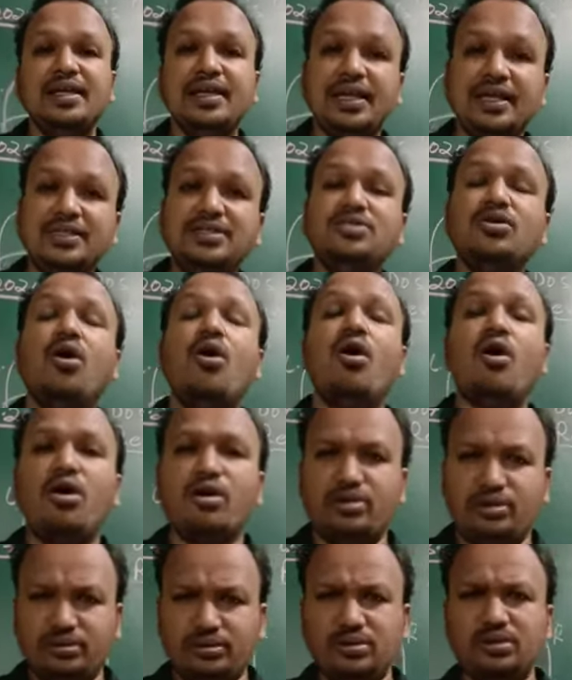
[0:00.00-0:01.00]
is
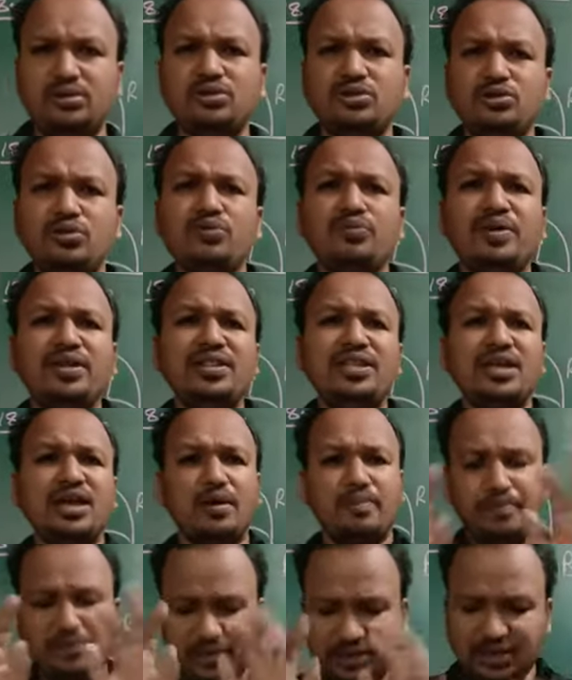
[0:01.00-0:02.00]
on. So when the
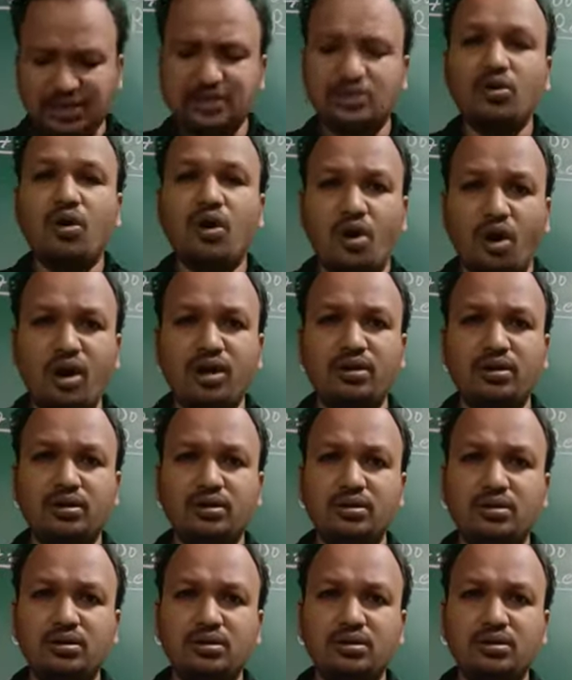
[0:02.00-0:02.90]
computer is on,